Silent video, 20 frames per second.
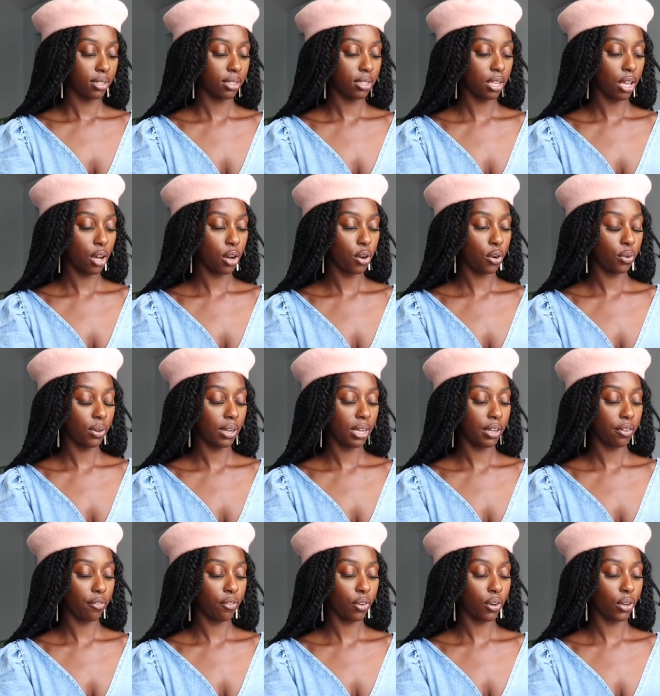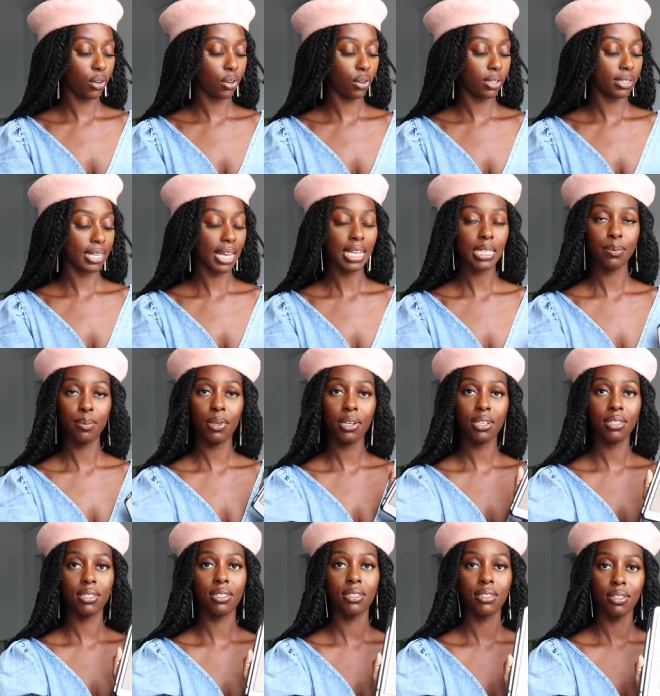So for
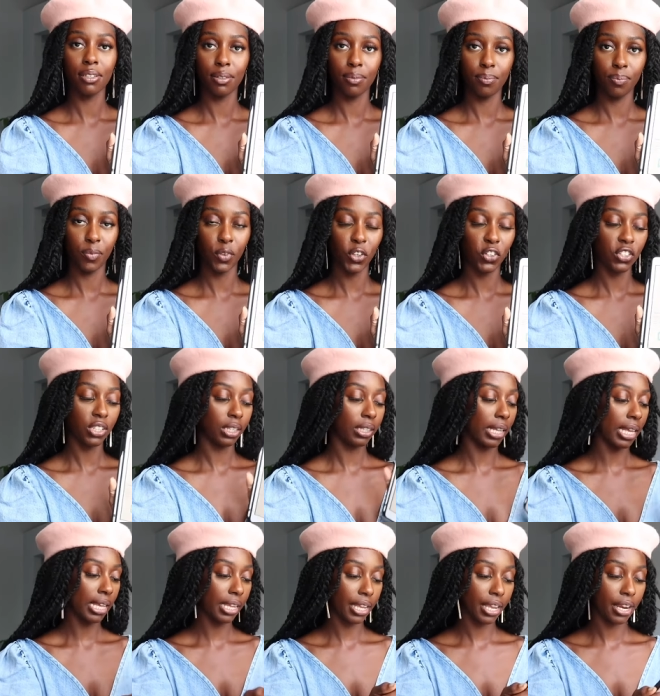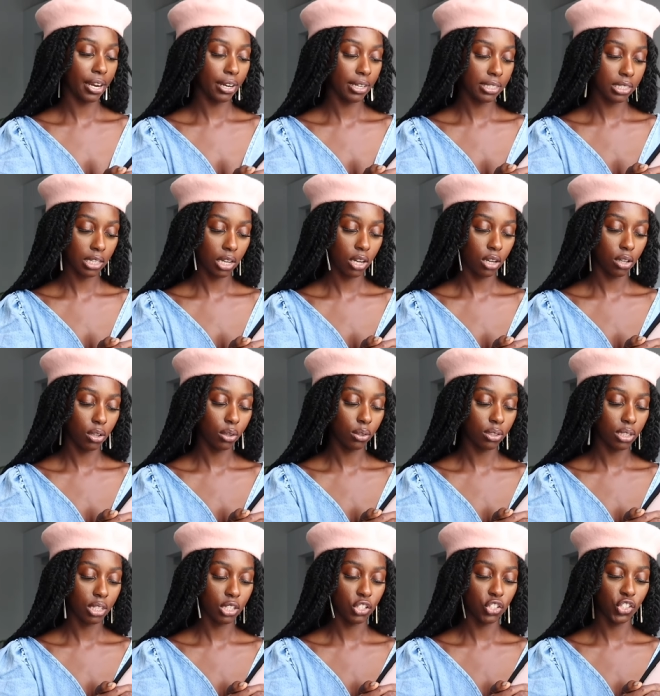textbooks, there's a link here. It's
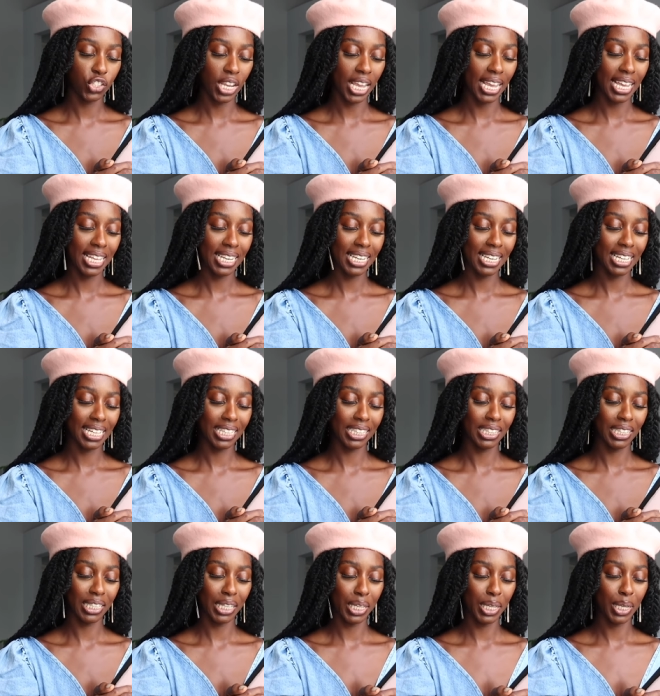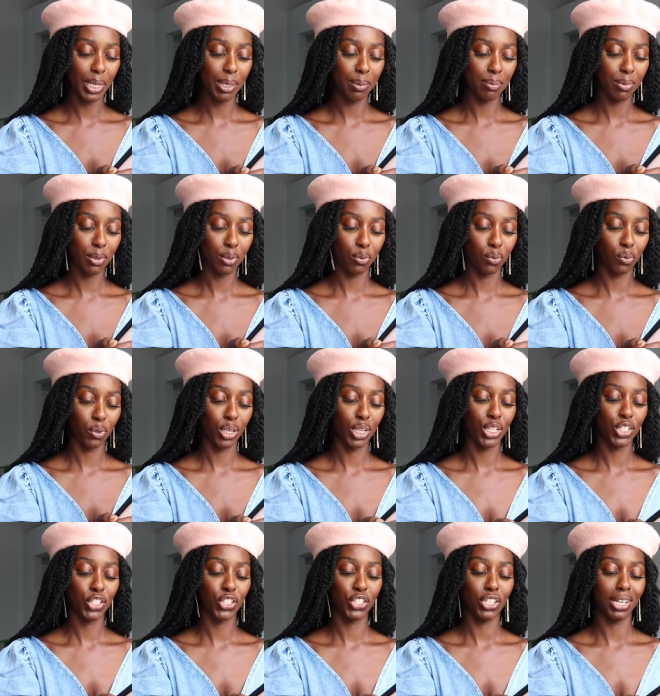called gen lib
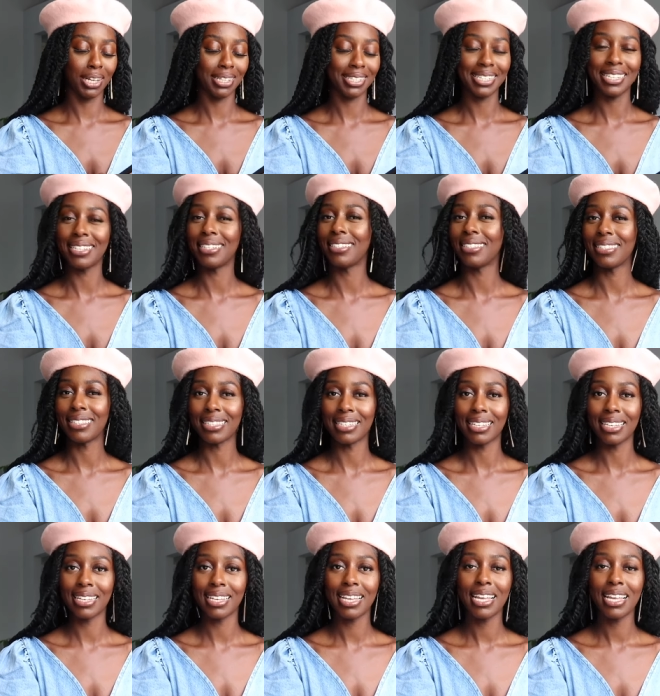rush dot e c.